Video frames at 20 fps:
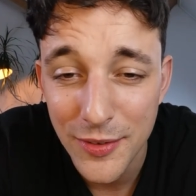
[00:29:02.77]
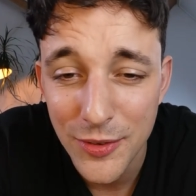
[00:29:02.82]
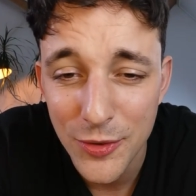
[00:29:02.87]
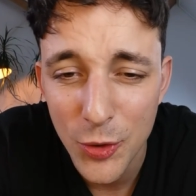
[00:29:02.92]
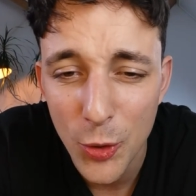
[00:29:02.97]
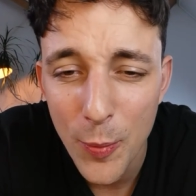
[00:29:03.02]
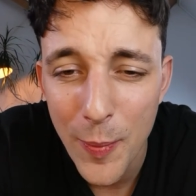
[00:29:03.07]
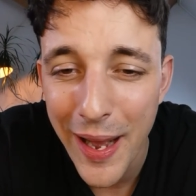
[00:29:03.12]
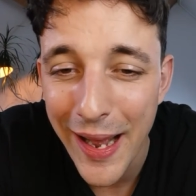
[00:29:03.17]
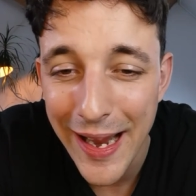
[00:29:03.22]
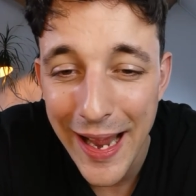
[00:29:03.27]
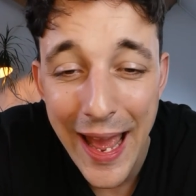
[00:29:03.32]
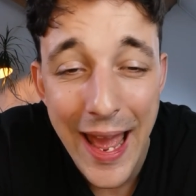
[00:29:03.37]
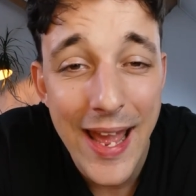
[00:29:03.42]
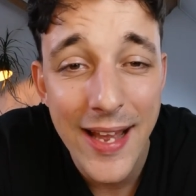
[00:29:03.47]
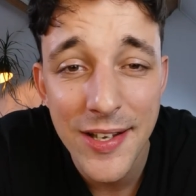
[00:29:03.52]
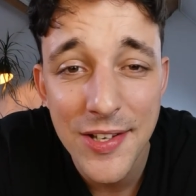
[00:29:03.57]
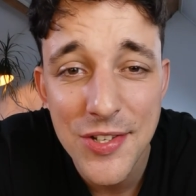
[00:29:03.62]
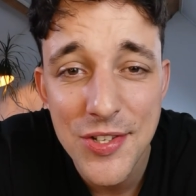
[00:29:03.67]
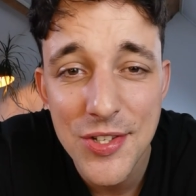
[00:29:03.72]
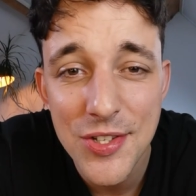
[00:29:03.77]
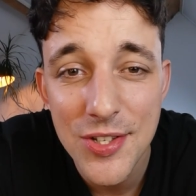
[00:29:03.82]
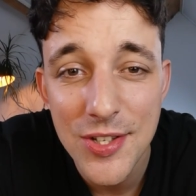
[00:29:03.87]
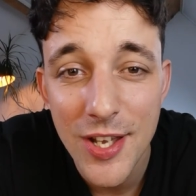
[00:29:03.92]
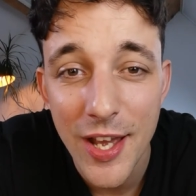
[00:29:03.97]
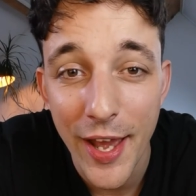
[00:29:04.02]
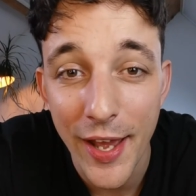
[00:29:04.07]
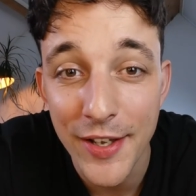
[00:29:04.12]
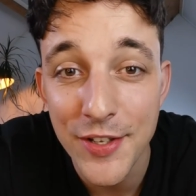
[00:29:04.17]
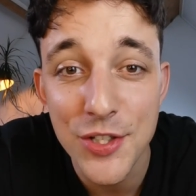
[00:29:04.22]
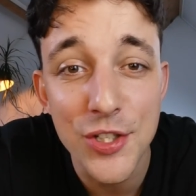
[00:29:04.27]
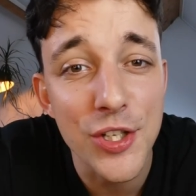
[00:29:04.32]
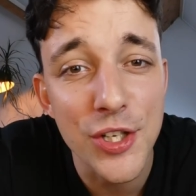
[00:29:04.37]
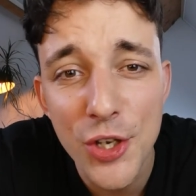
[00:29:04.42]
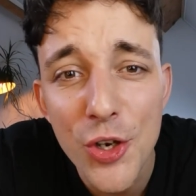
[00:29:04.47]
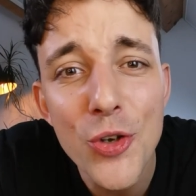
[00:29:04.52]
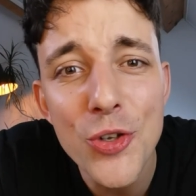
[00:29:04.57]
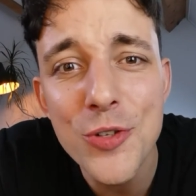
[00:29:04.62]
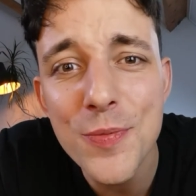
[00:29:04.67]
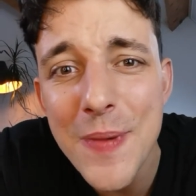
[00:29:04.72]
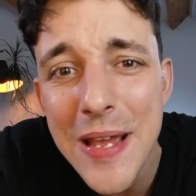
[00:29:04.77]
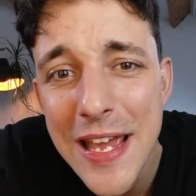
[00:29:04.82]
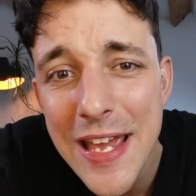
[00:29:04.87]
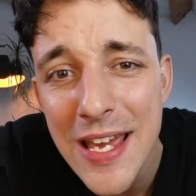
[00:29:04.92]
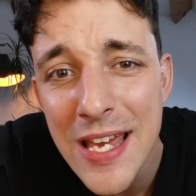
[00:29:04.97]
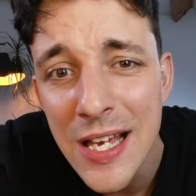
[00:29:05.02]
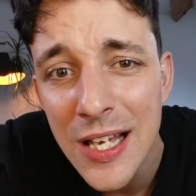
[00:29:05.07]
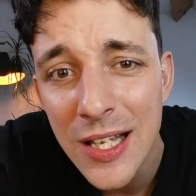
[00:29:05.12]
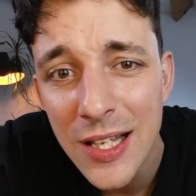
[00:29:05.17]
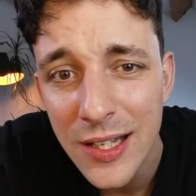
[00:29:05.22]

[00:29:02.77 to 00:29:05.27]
To my ex? Excuse me?